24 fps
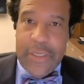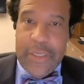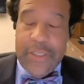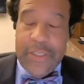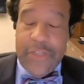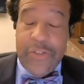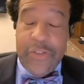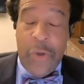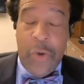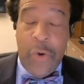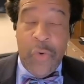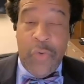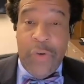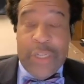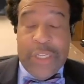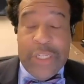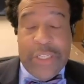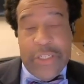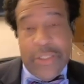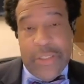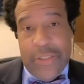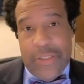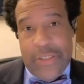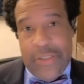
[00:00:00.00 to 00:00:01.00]
is so
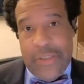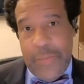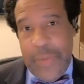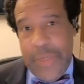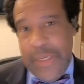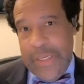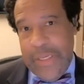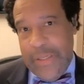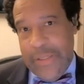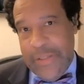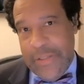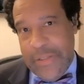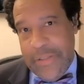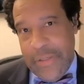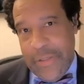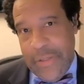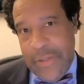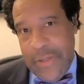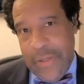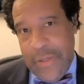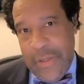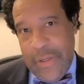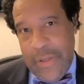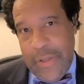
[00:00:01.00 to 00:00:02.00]
rich in this space
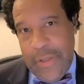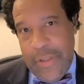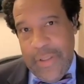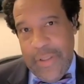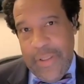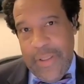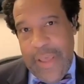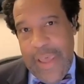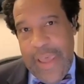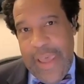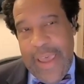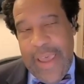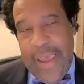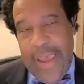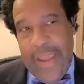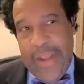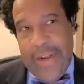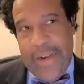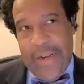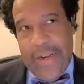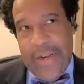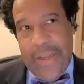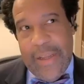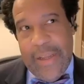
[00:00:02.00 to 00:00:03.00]

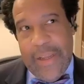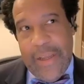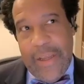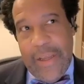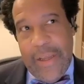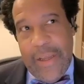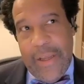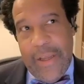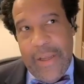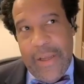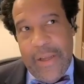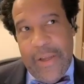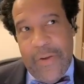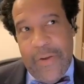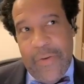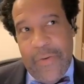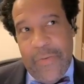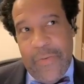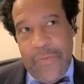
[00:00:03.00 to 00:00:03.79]
that uh,